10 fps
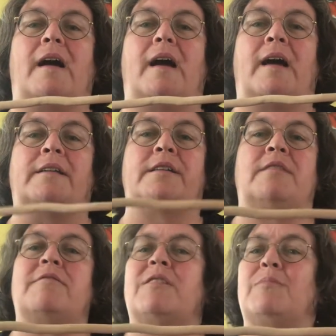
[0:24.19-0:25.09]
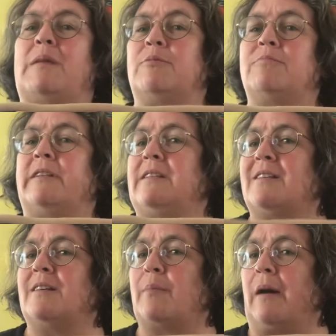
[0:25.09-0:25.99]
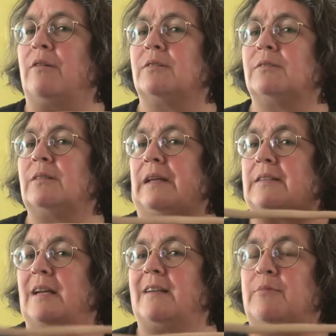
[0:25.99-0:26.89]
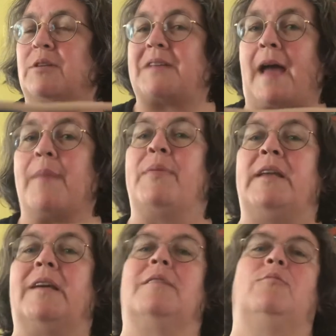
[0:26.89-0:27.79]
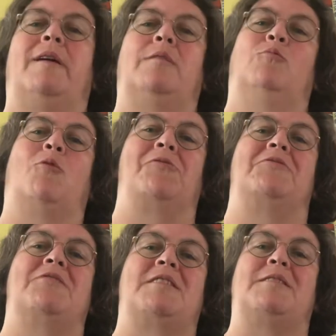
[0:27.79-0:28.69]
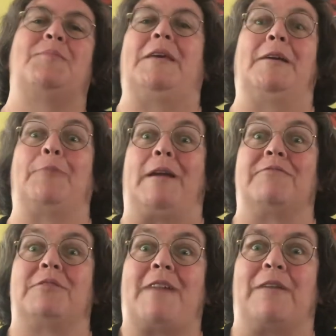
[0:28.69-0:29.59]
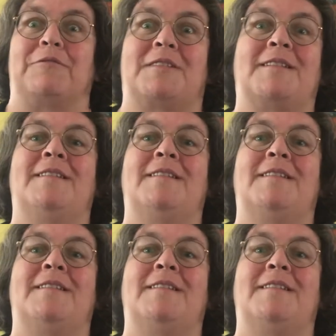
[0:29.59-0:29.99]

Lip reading: and I don't think people really think about exactly what is happening when a wand is being waved around.